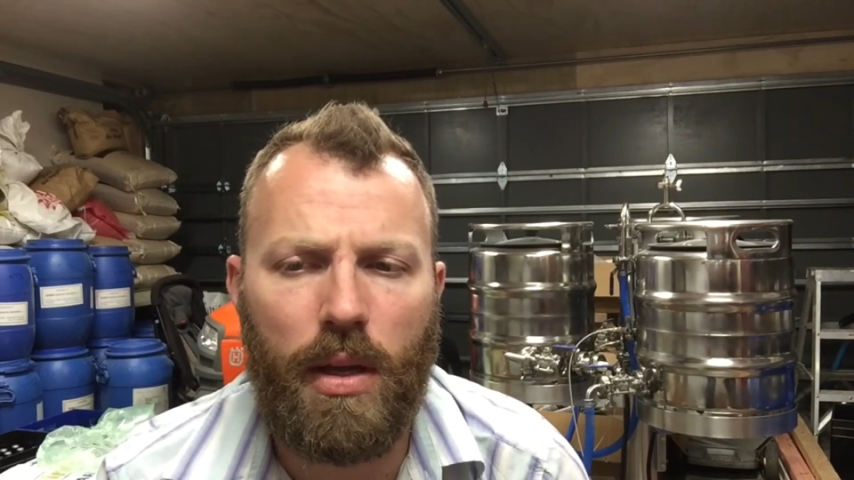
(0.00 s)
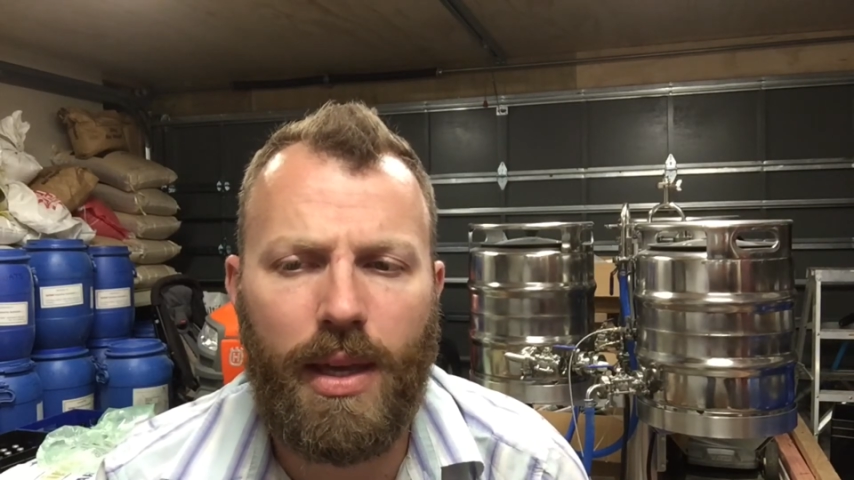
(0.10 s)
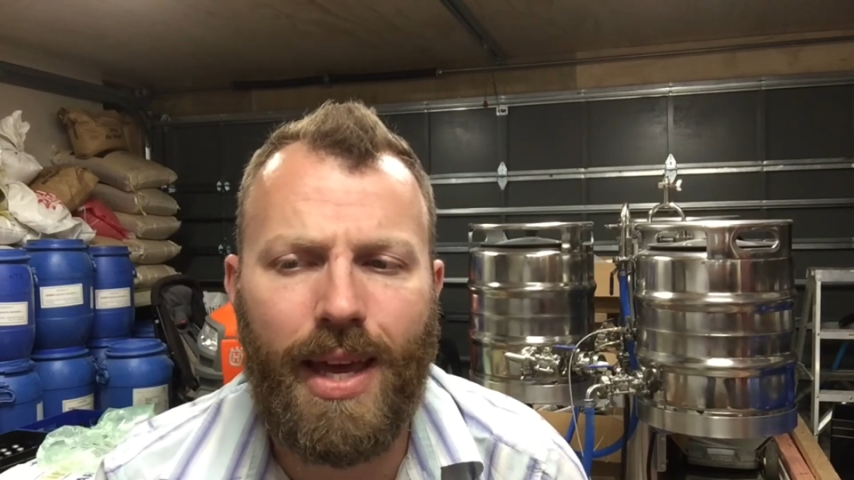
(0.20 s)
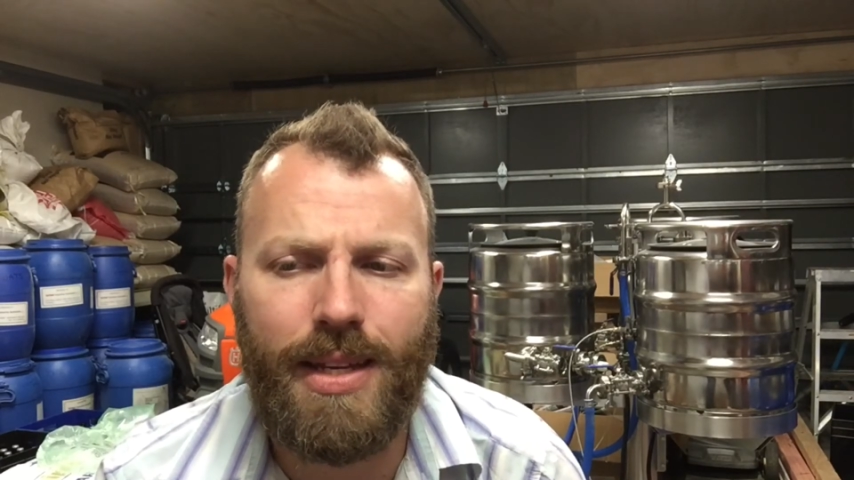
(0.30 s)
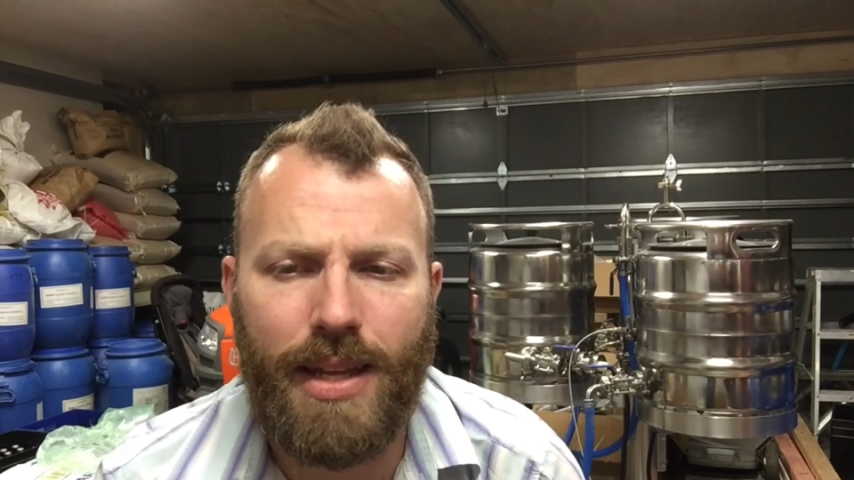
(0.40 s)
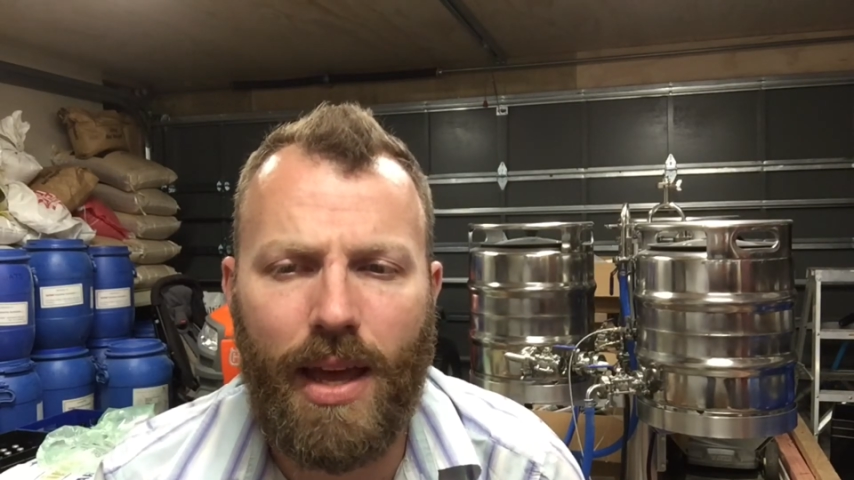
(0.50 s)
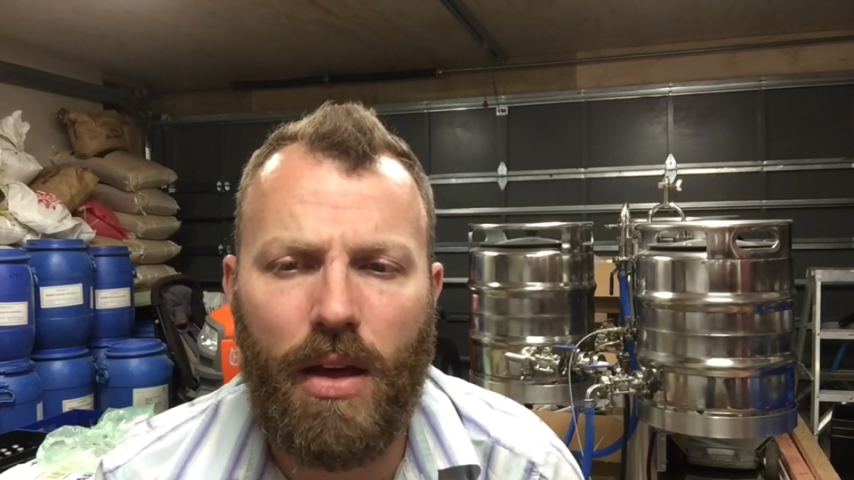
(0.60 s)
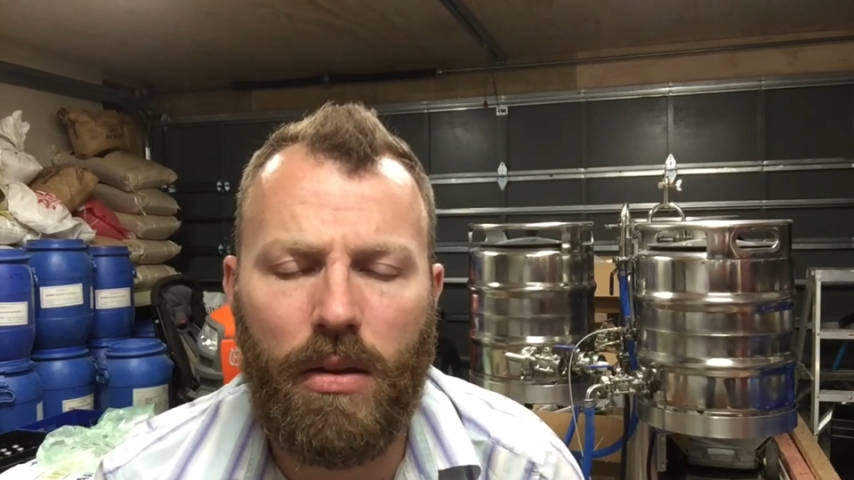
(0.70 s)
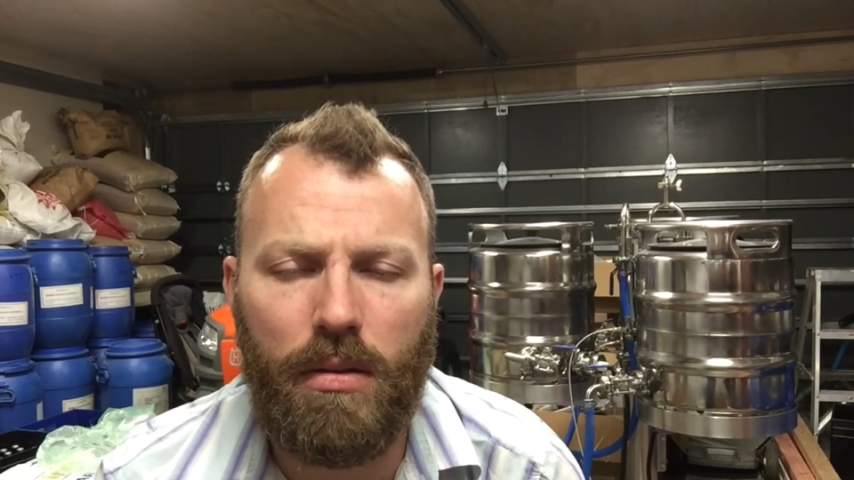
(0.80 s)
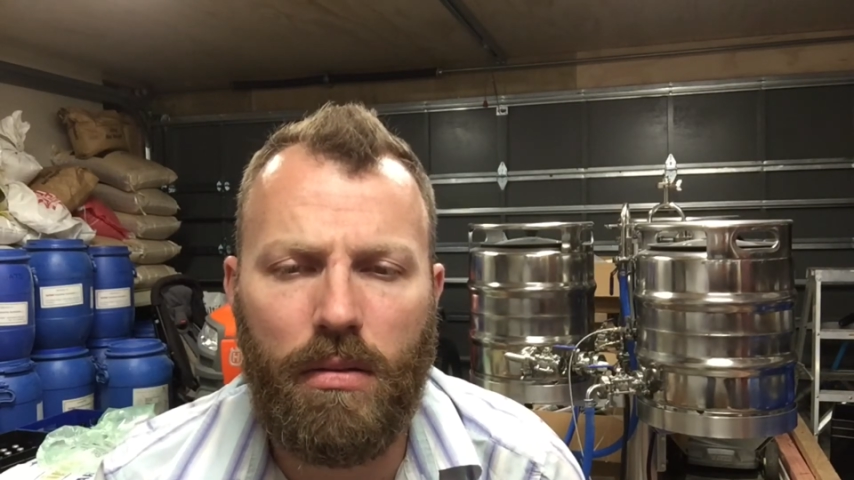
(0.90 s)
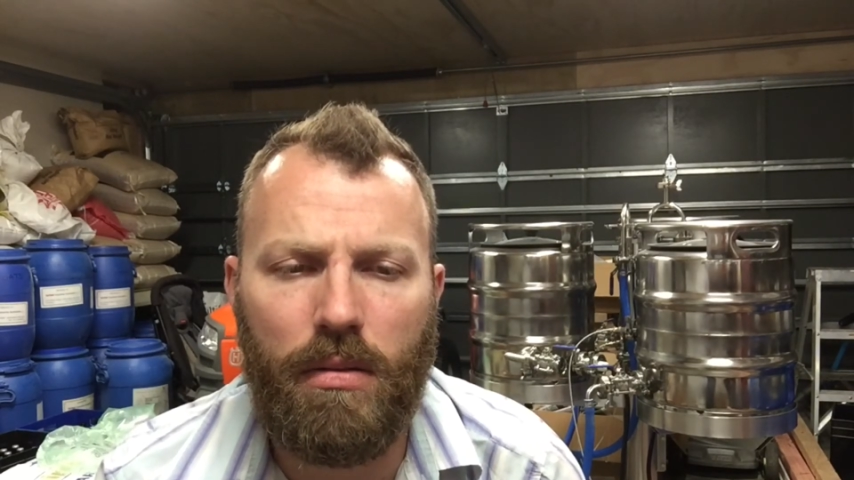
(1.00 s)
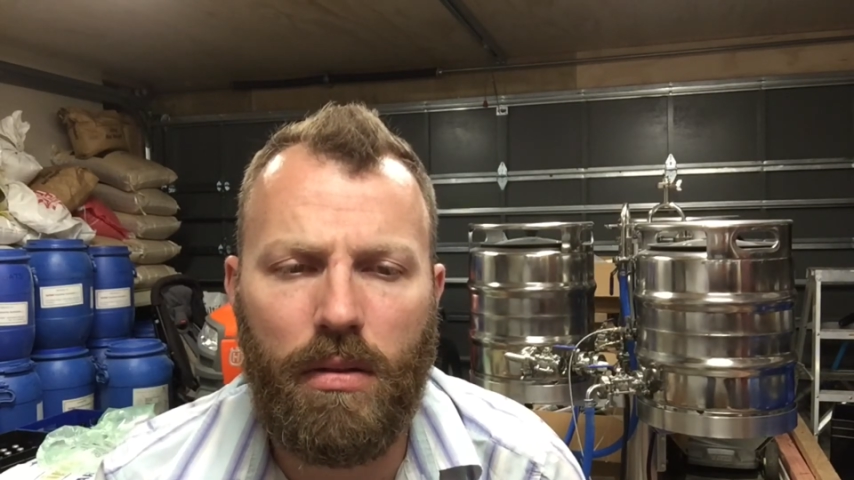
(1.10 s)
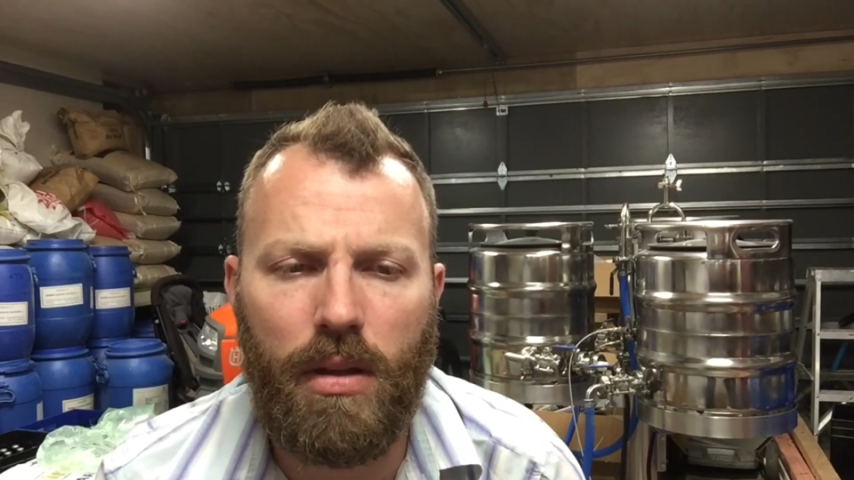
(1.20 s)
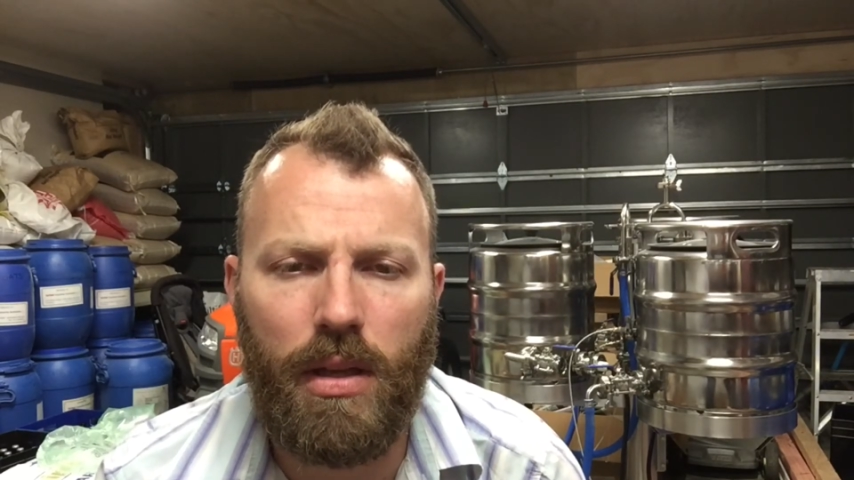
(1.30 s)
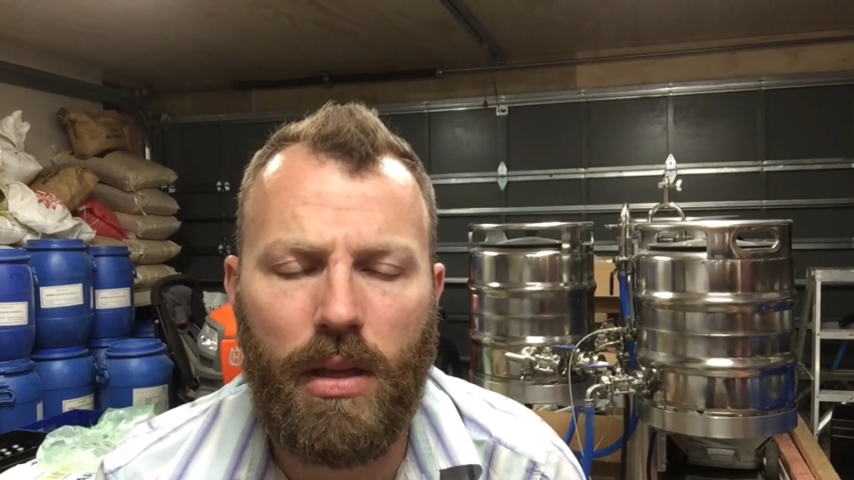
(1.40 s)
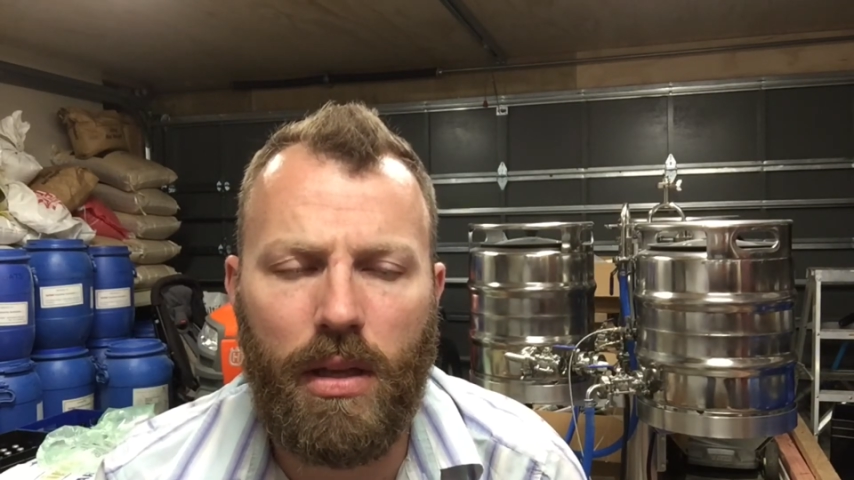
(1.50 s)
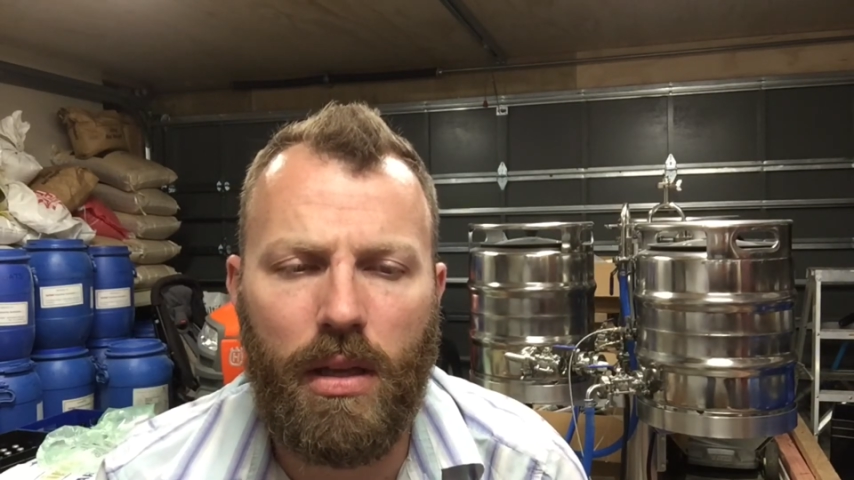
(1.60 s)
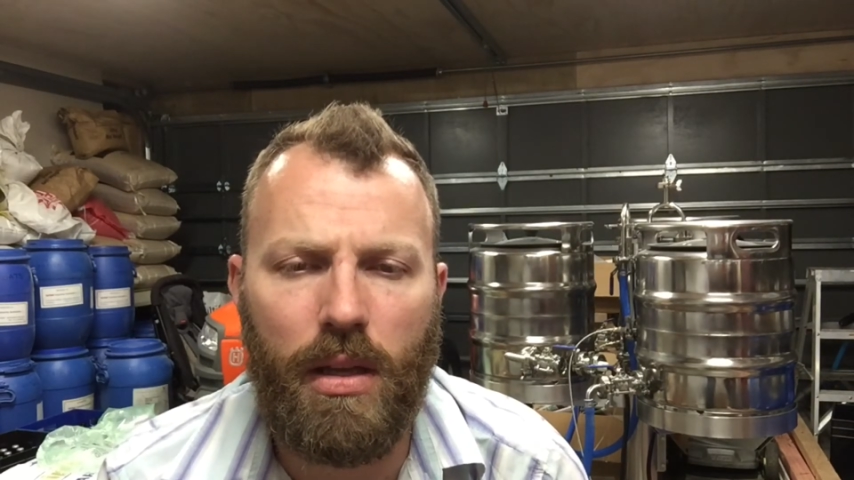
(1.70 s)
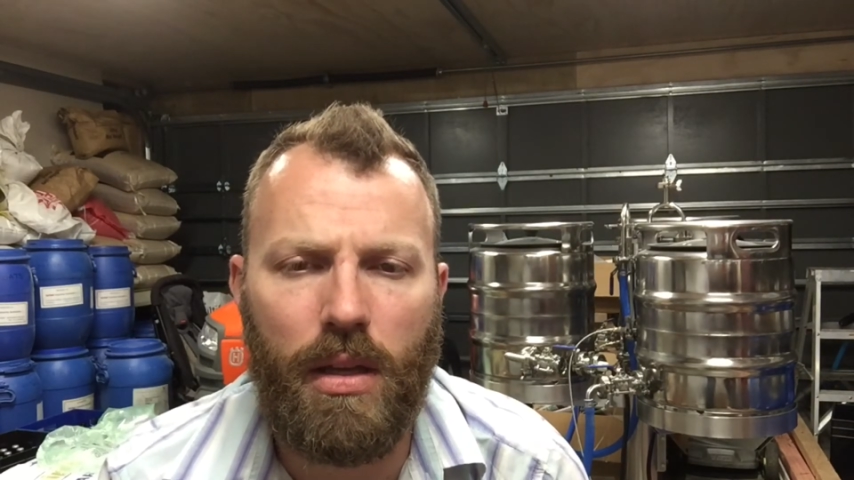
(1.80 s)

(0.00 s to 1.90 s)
cut out the